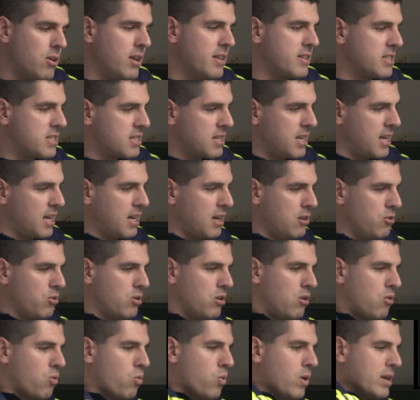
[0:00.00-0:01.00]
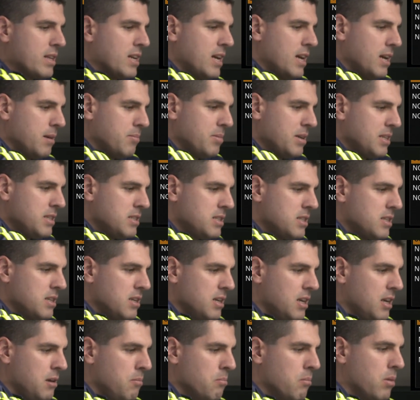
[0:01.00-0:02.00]
let's take a look on what happens
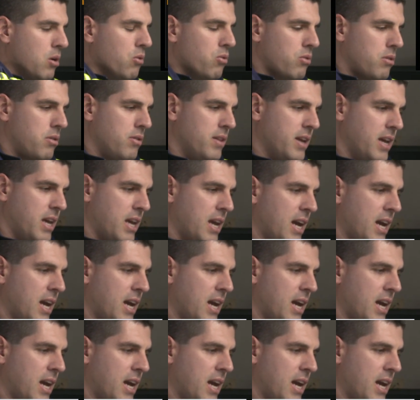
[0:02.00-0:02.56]
in both the